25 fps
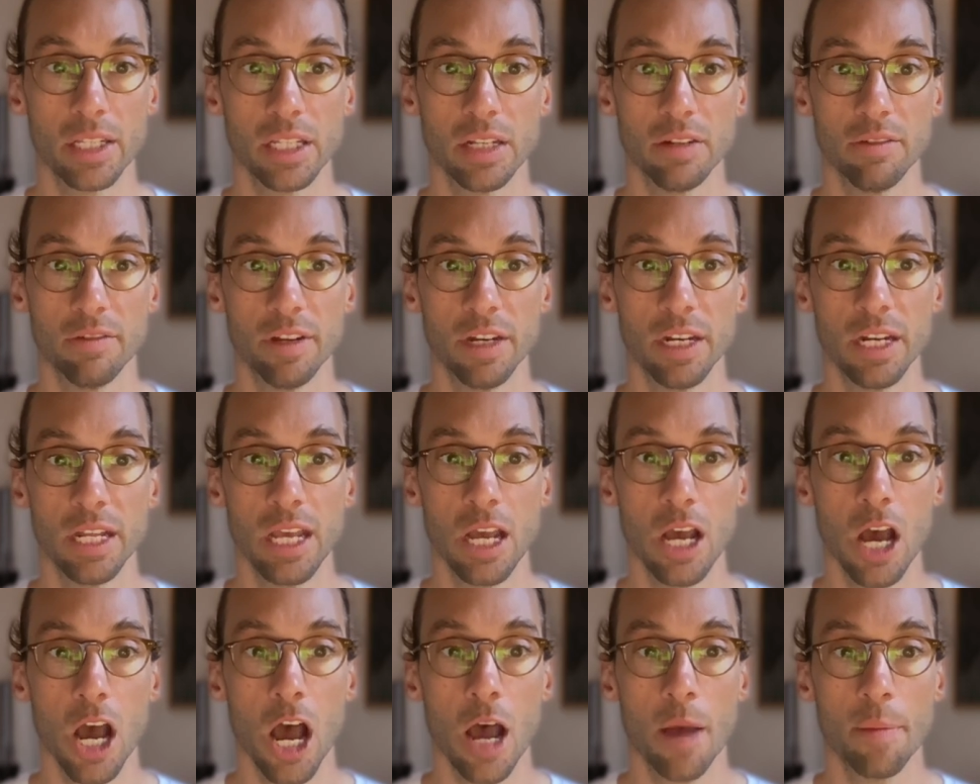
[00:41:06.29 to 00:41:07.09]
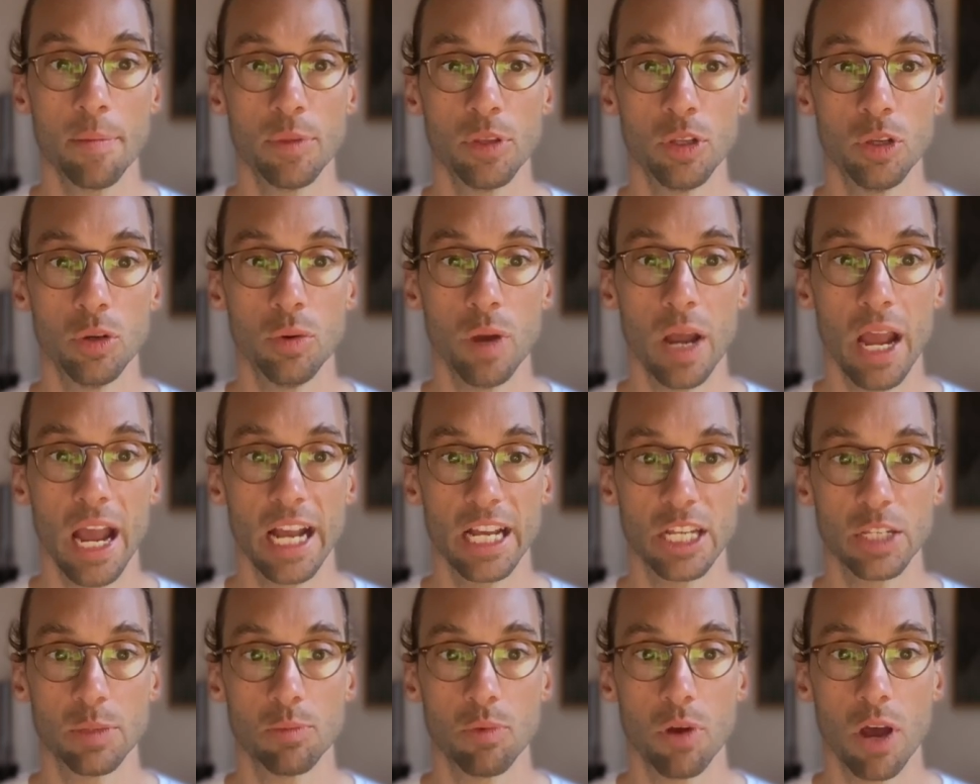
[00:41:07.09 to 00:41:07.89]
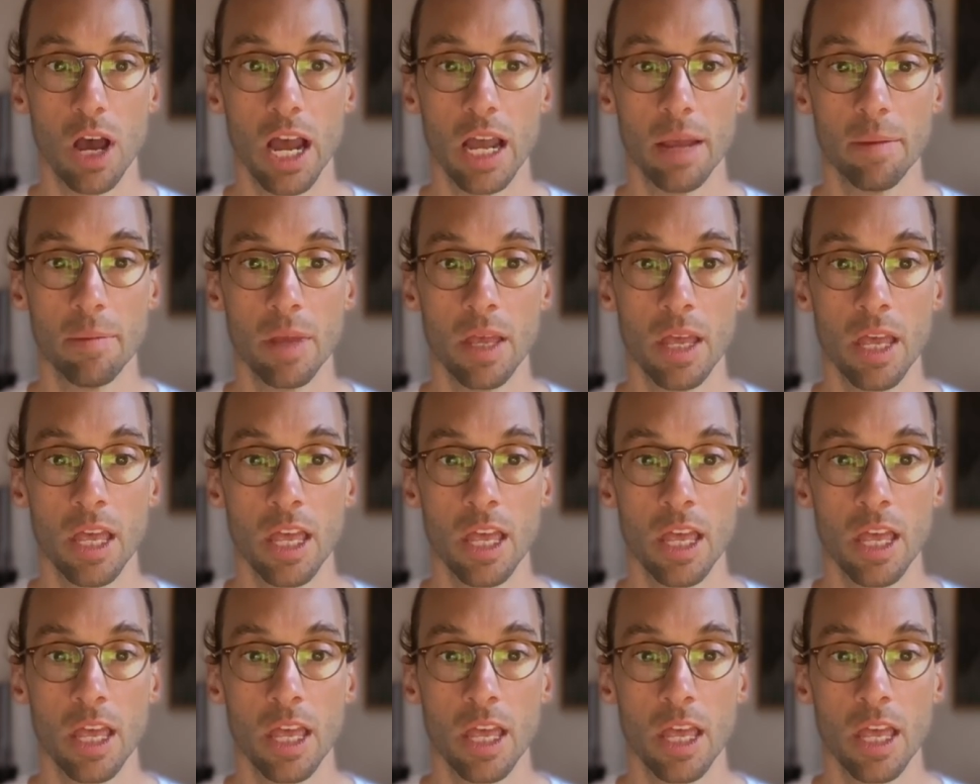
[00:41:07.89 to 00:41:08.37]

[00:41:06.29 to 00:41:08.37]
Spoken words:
infinity up to x prime,